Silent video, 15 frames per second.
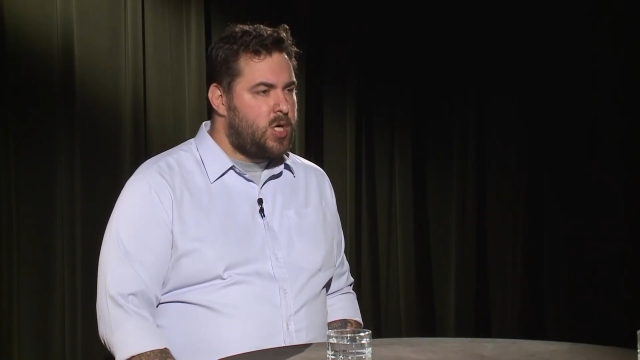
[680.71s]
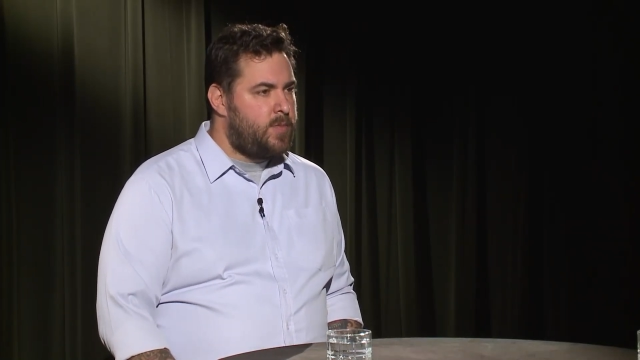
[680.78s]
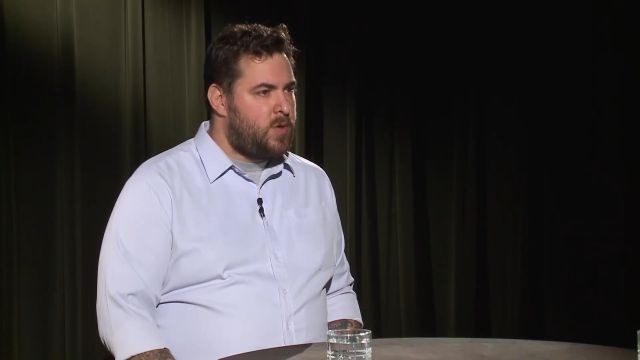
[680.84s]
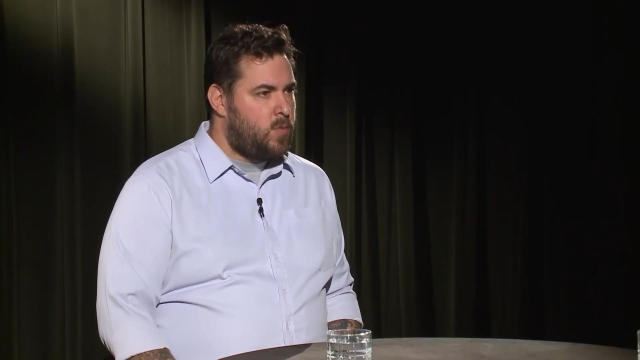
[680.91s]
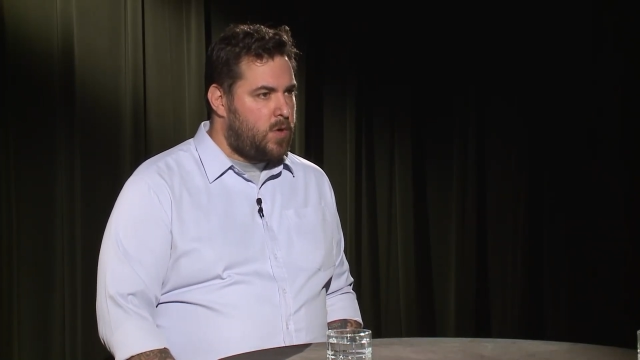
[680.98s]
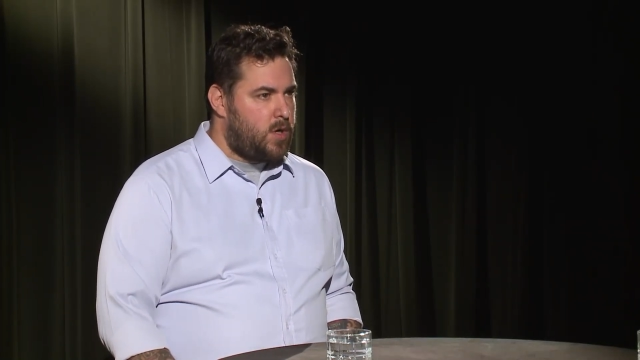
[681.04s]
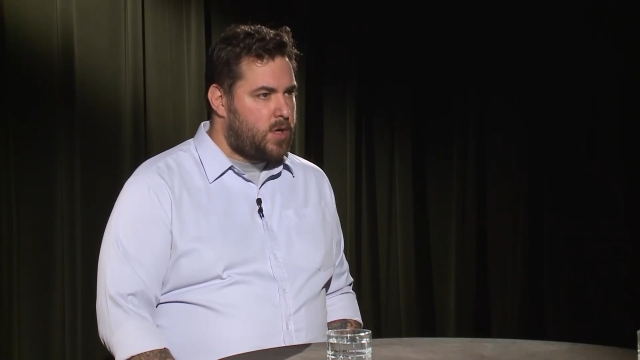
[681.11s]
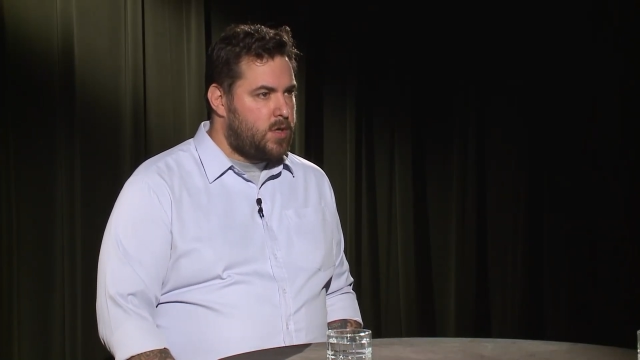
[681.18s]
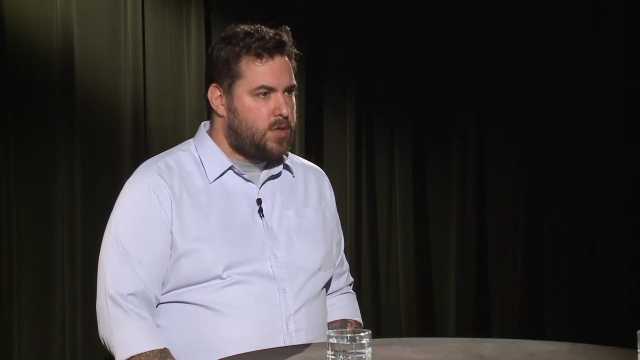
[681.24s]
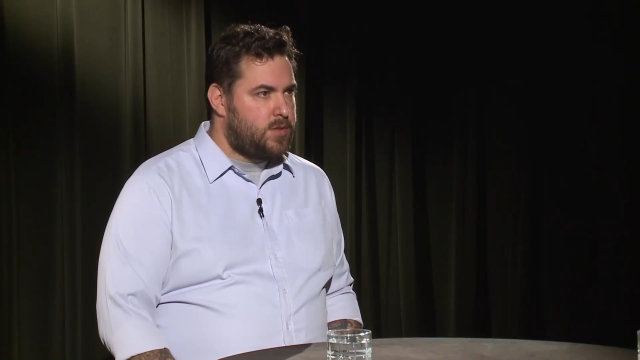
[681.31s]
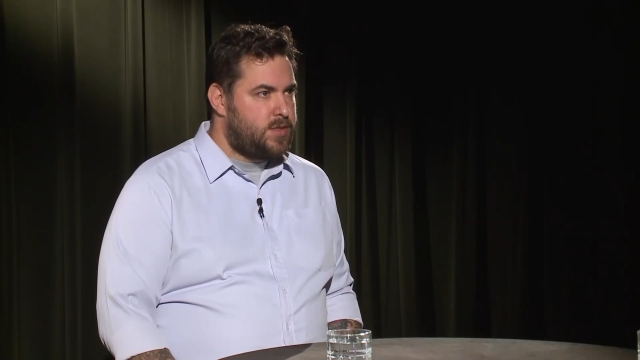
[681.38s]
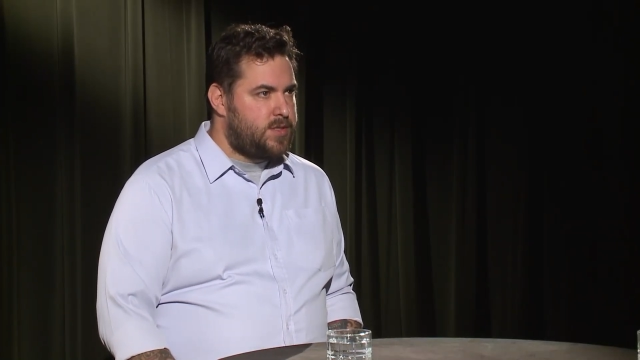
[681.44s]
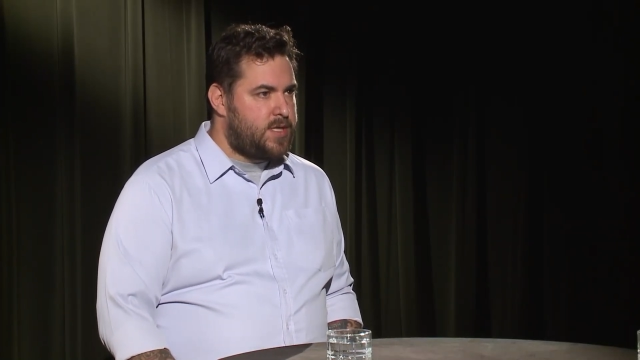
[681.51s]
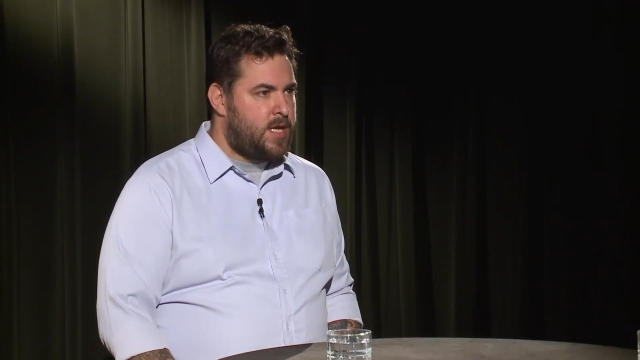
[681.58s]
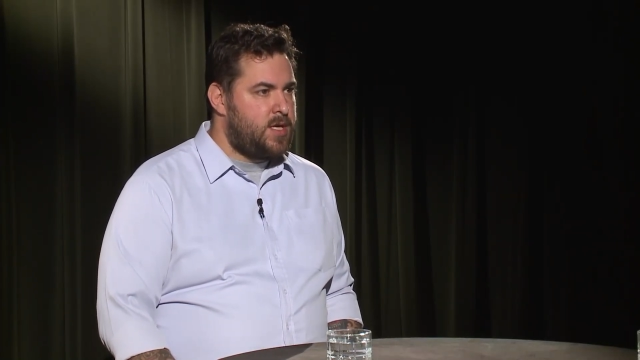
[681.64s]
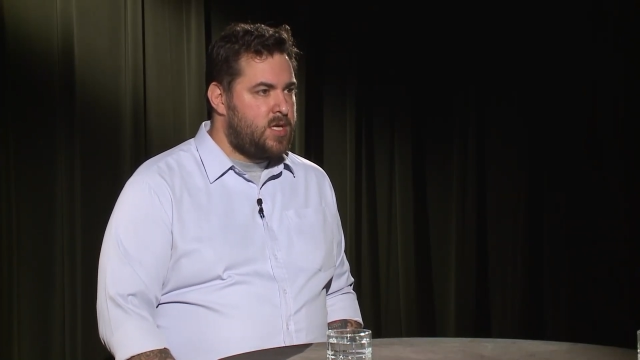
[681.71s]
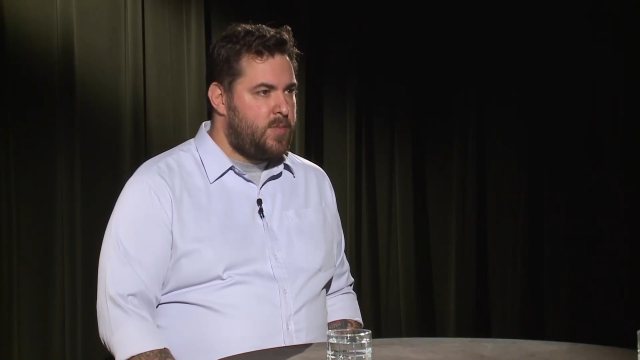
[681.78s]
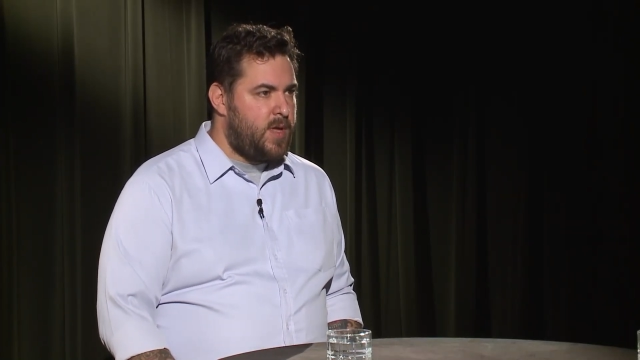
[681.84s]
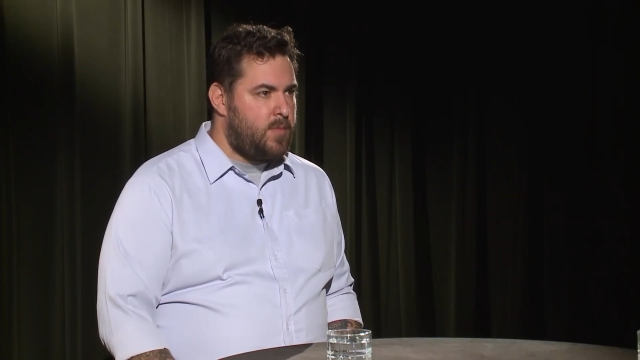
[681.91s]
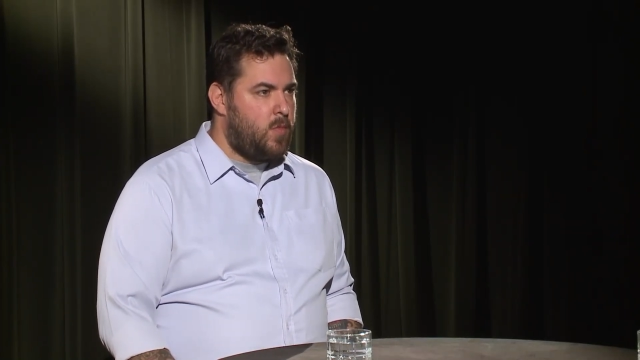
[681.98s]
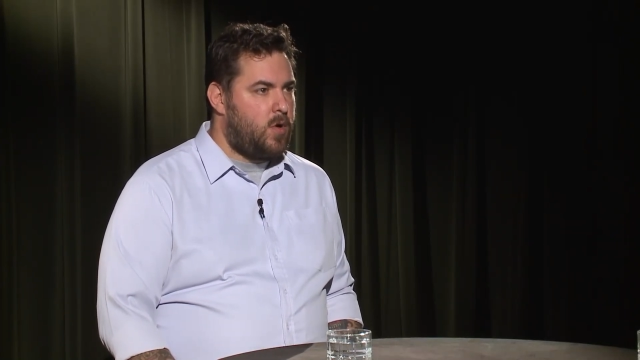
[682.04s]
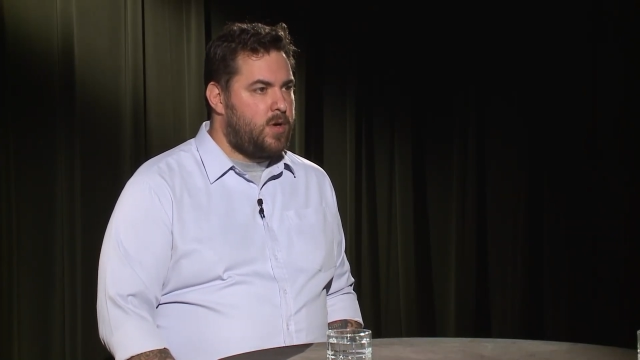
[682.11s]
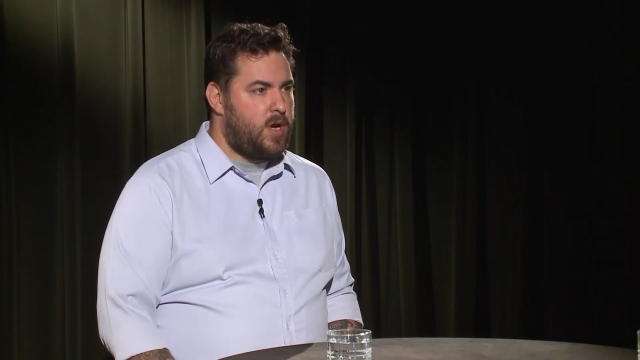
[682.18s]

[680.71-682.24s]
urban workers tended to be more